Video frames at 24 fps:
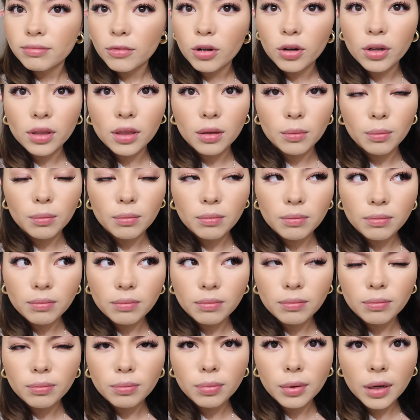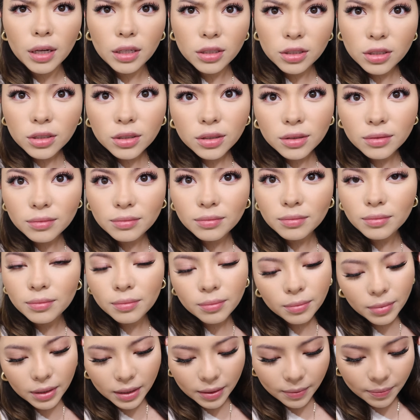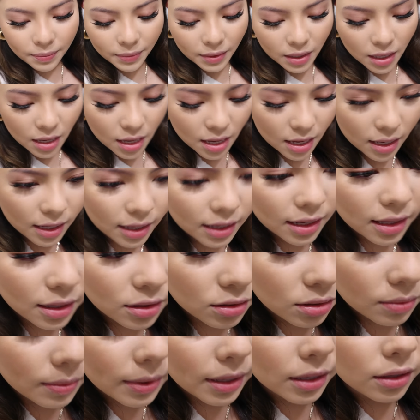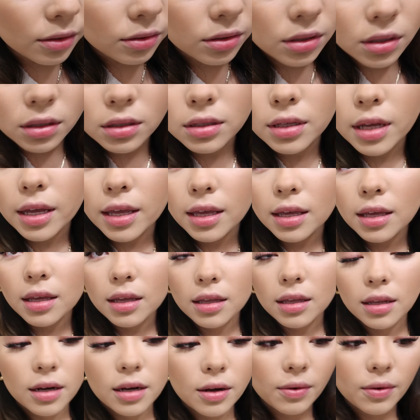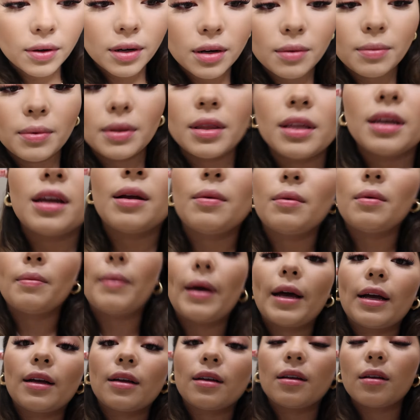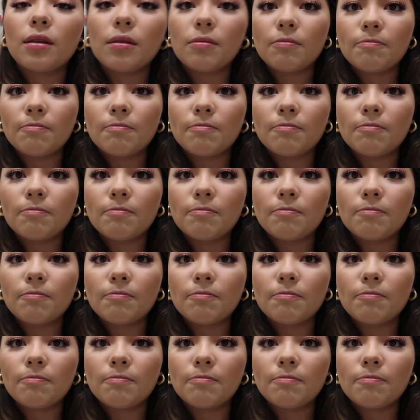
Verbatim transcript: or the bronzer but yeah that's what my nose looks like now we're gonna put the camera back